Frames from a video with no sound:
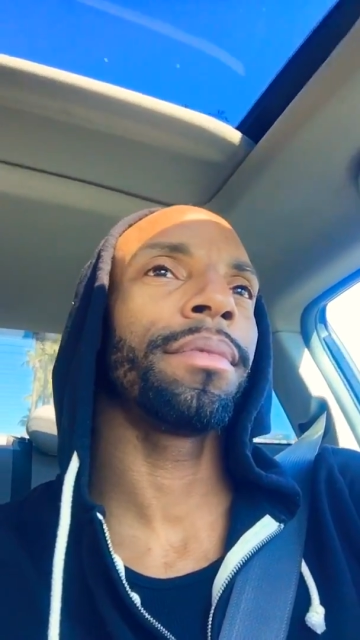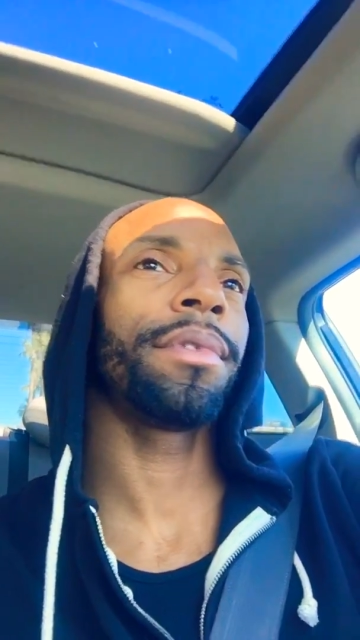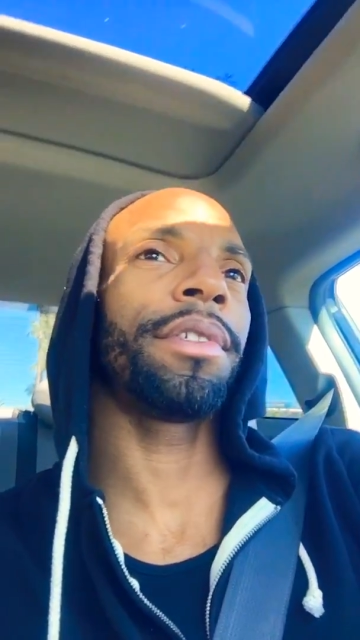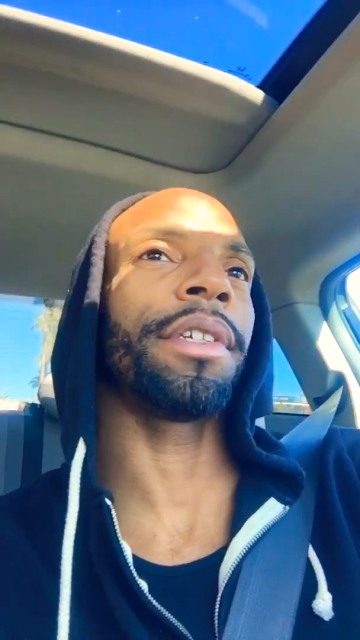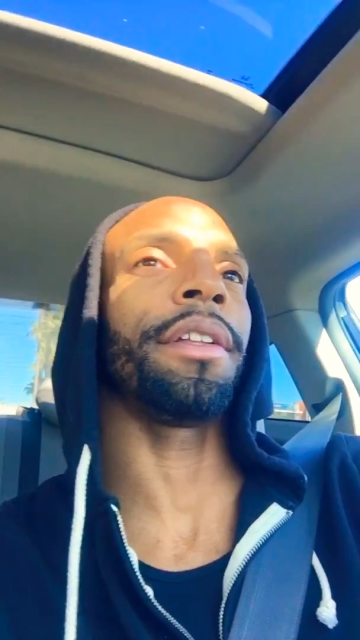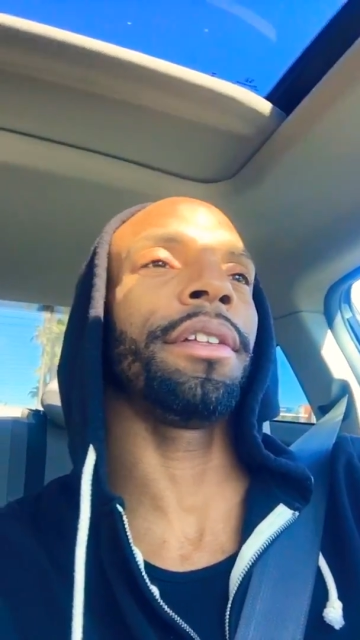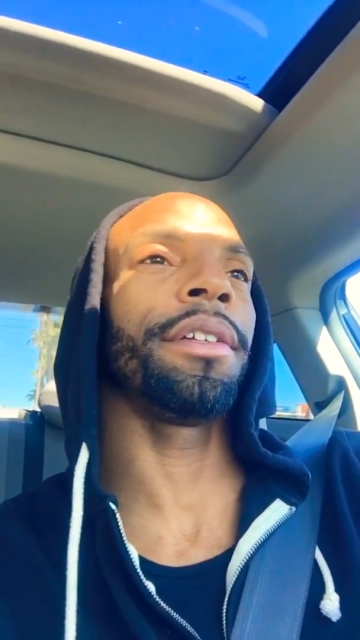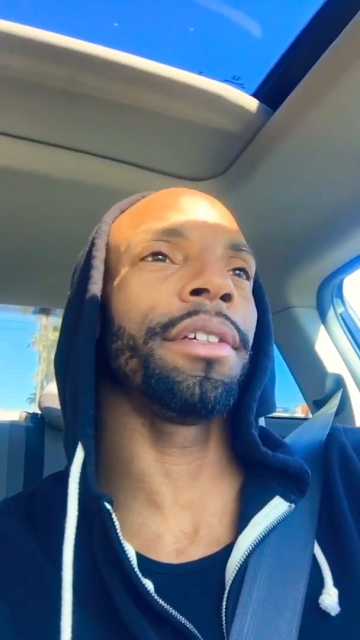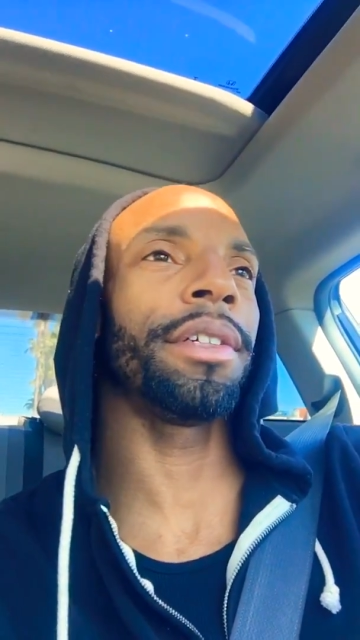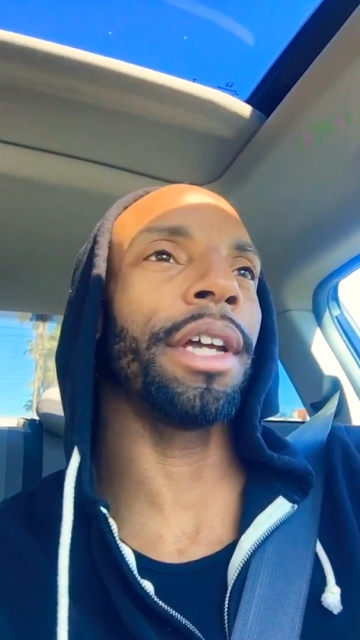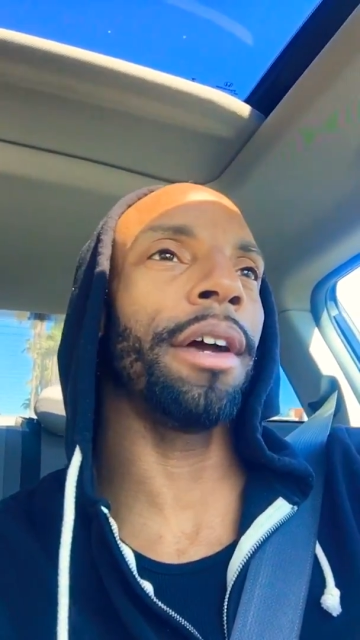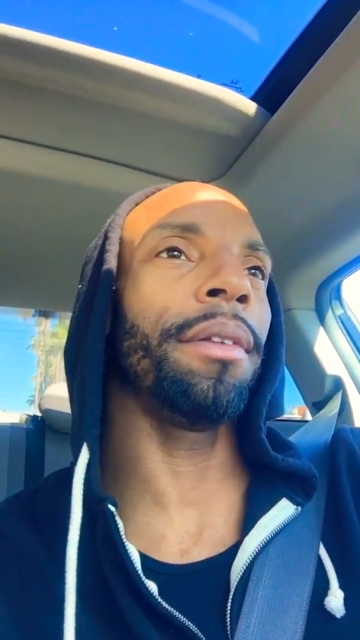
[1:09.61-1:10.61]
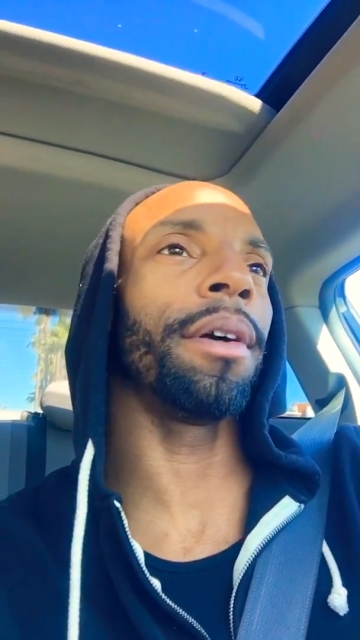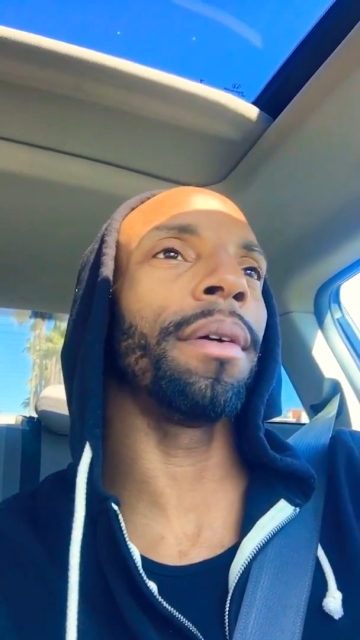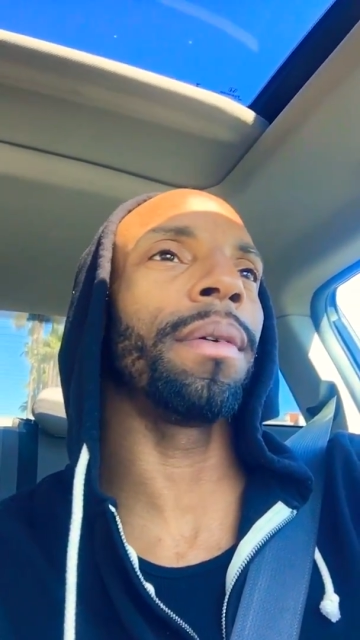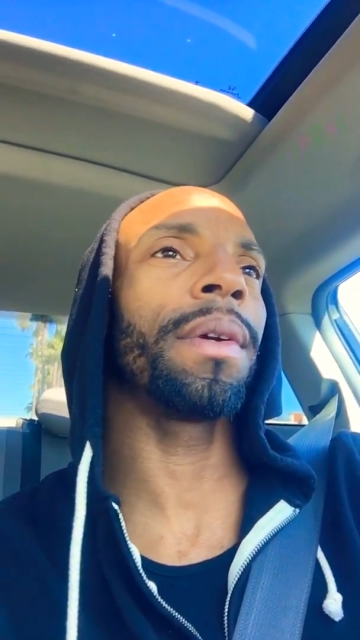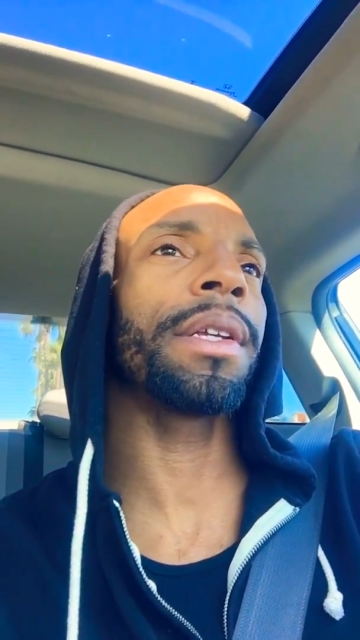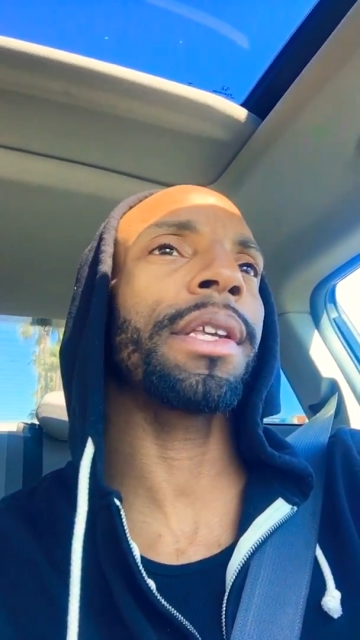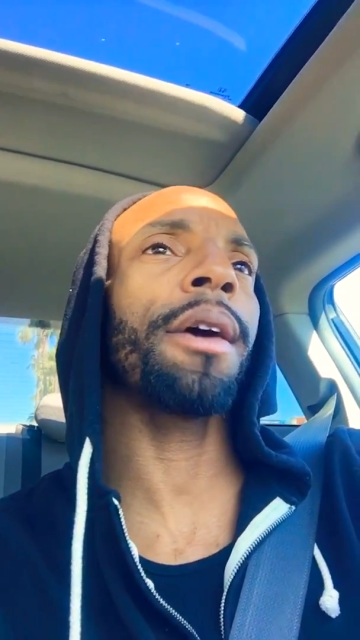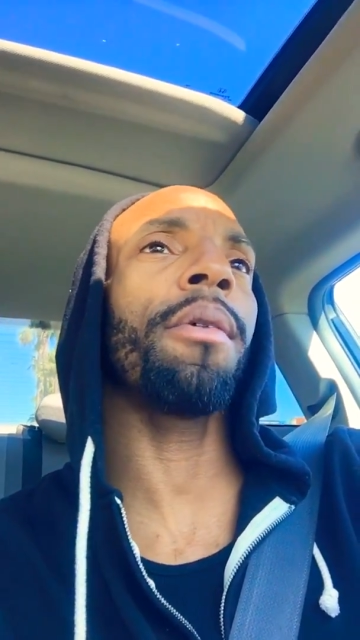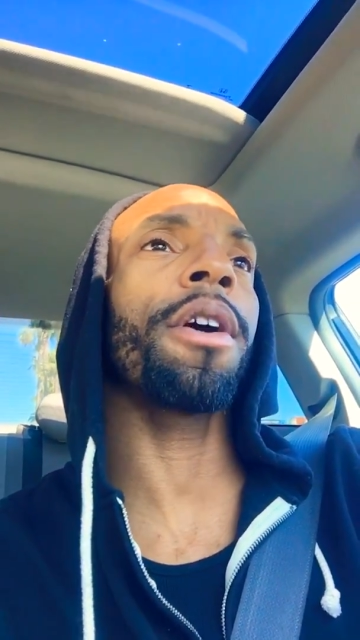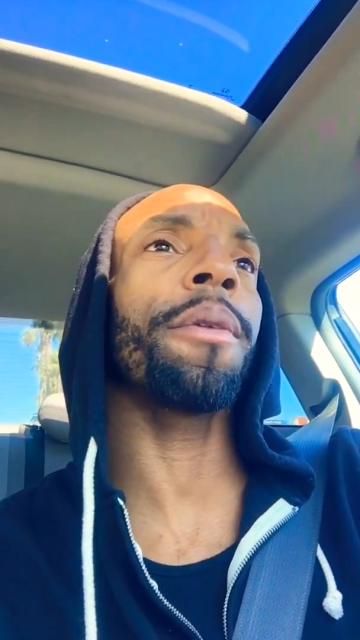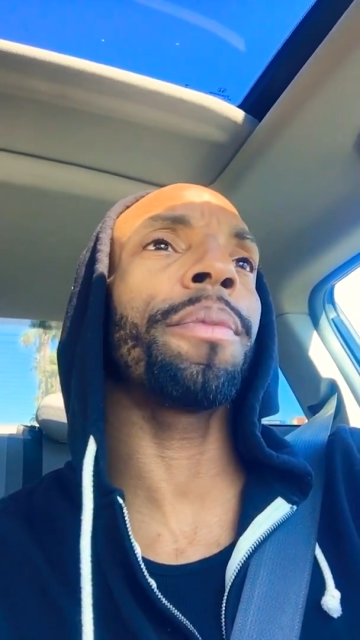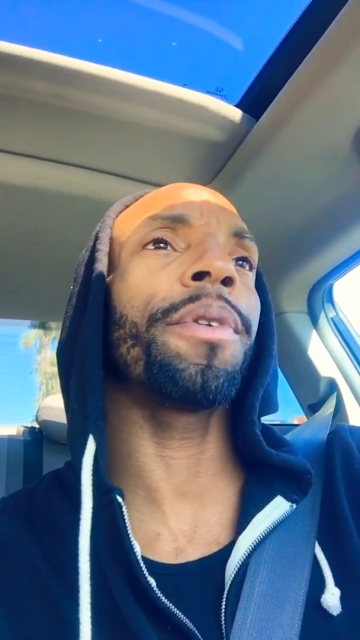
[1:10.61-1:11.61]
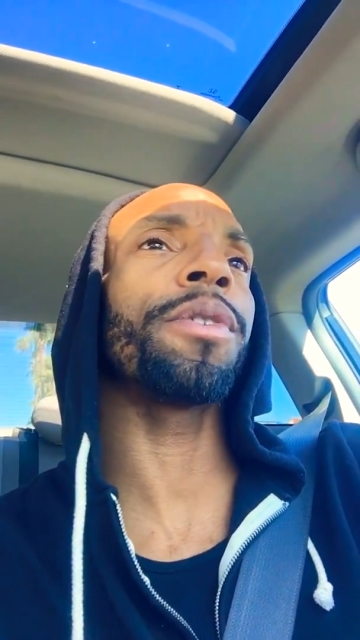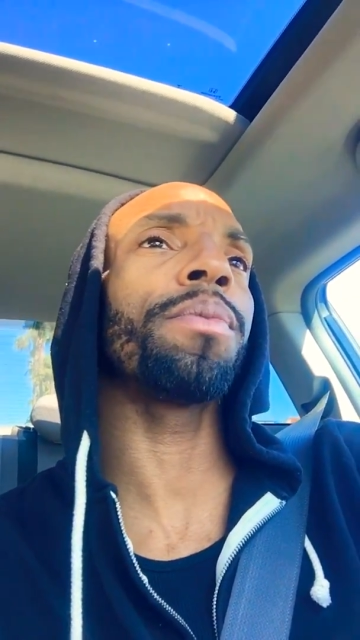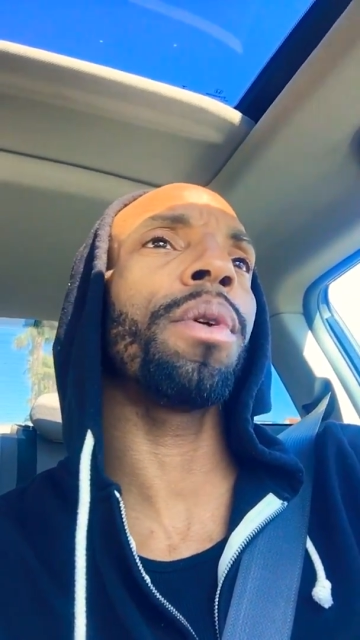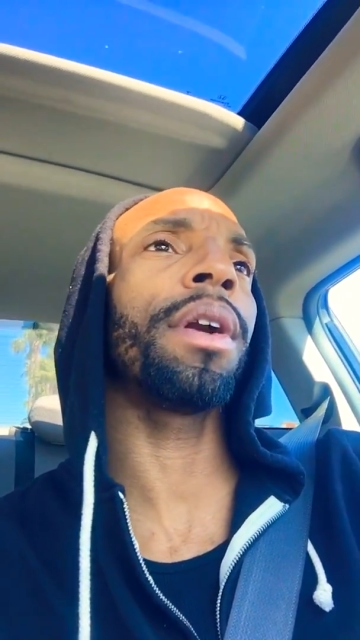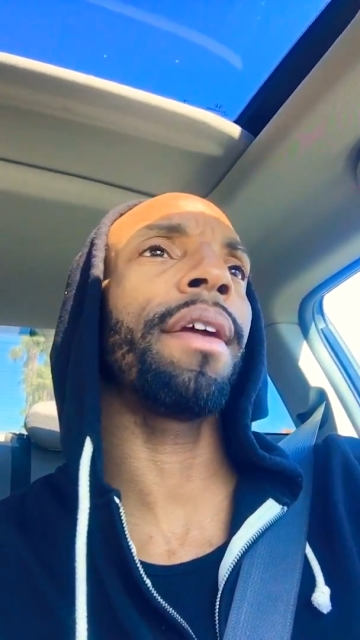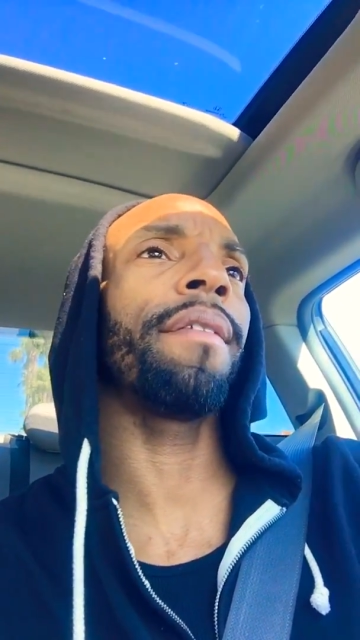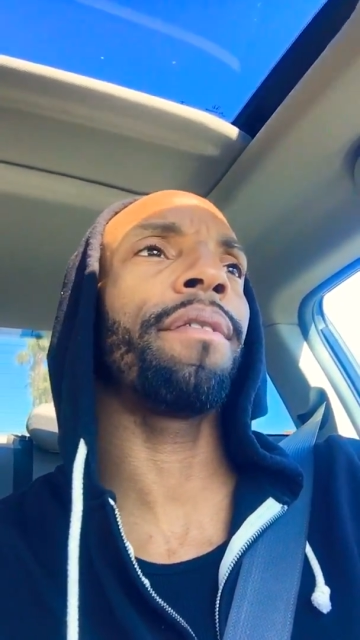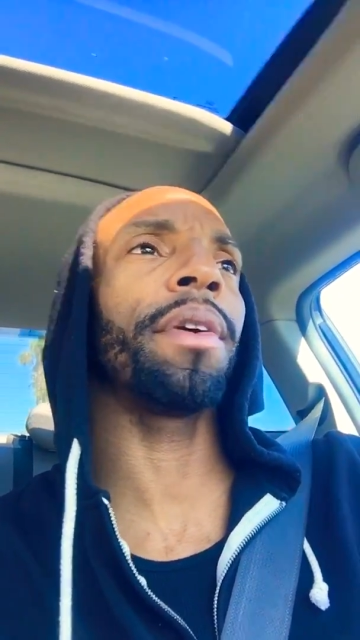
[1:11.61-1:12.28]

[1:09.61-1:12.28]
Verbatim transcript: cellular download. Because I woke up this morning